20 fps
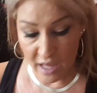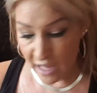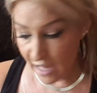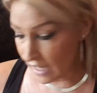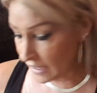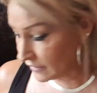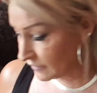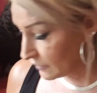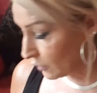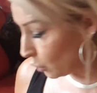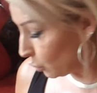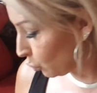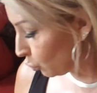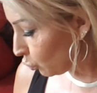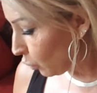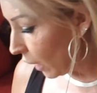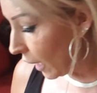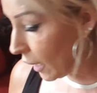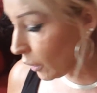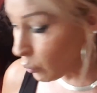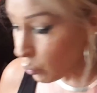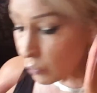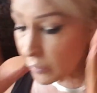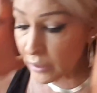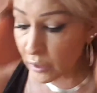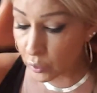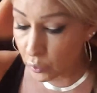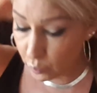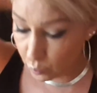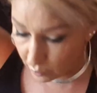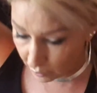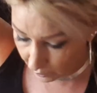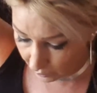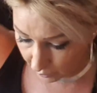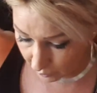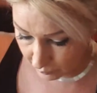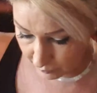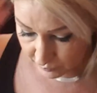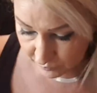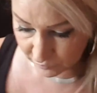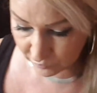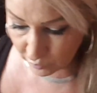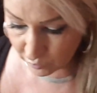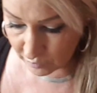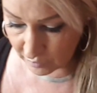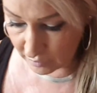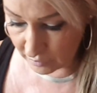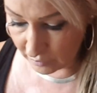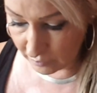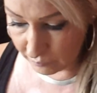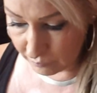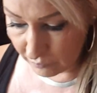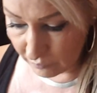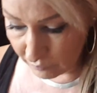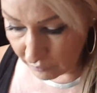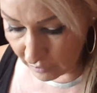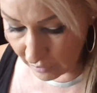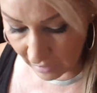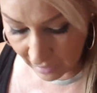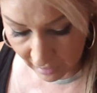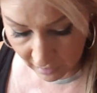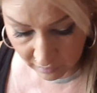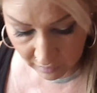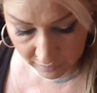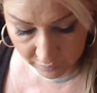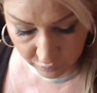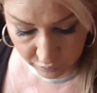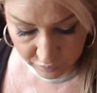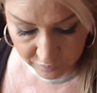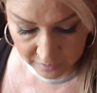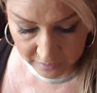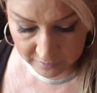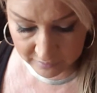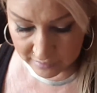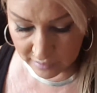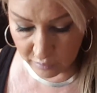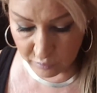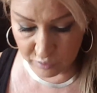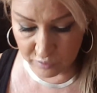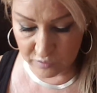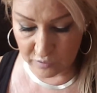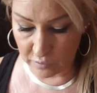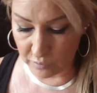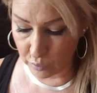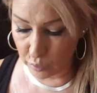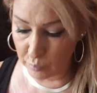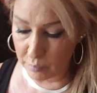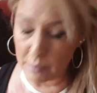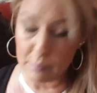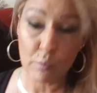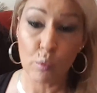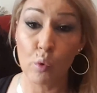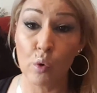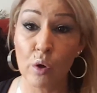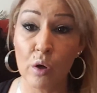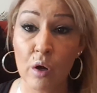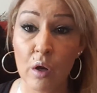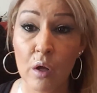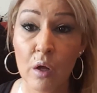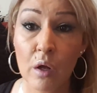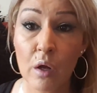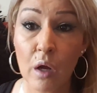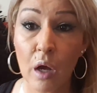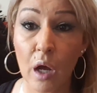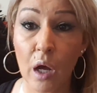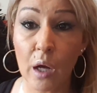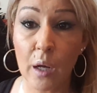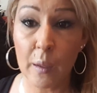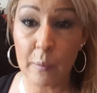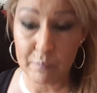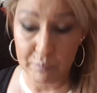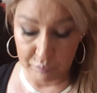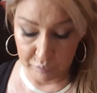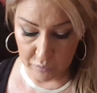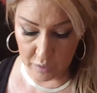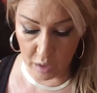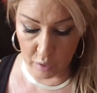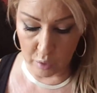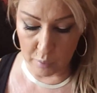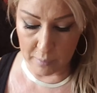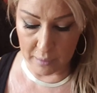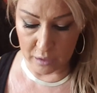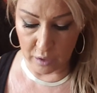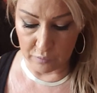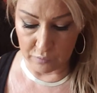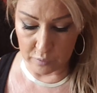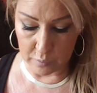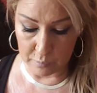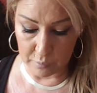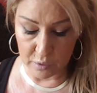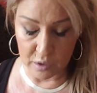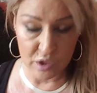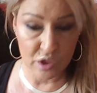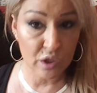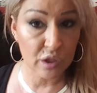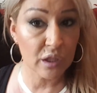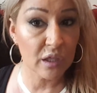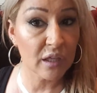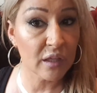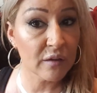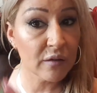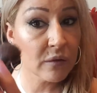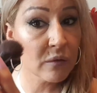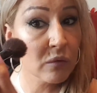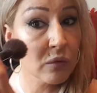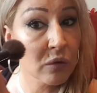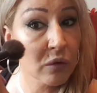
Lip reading: And so I will, so that the highlighter stands out just a little bit more, I'll go back over the blush again.